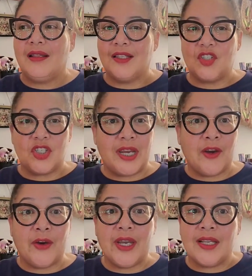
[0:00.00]
The
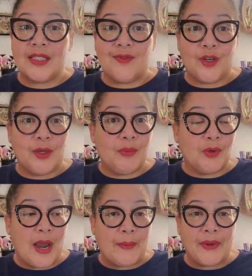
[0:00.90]
cherry is very
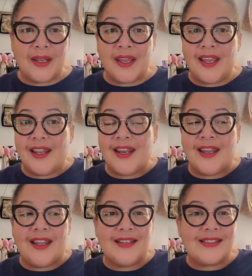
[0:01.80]
prominent, and
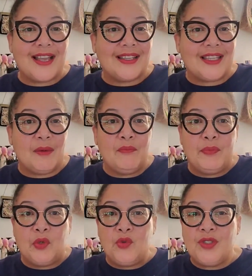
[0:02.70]
then it's got
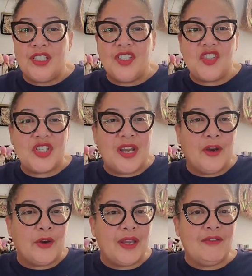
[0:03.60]
that boozy
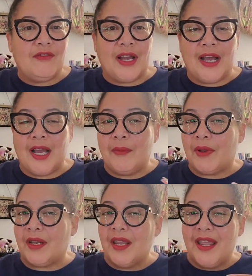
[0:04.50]
cherry vibe,
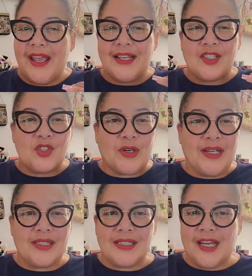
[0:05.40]
and as it
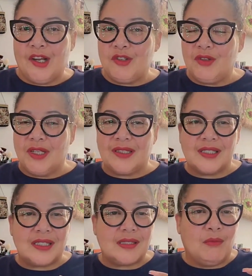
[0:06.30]
dries down, you get the
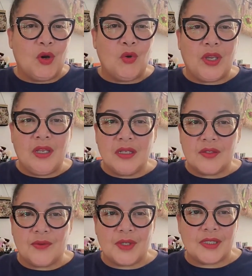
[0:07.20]

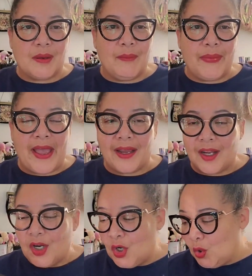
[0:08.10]
smokiness from the
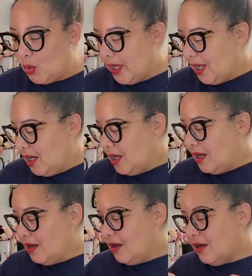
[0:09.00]
tobacco.
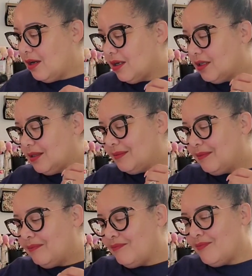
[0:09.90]
Oh,
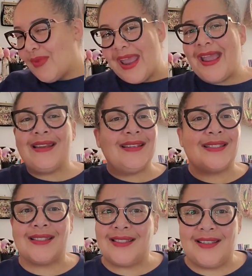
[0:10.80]
man,
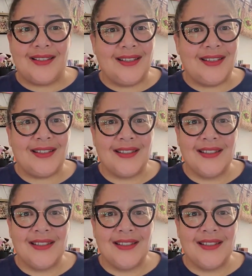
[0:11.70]
this is good.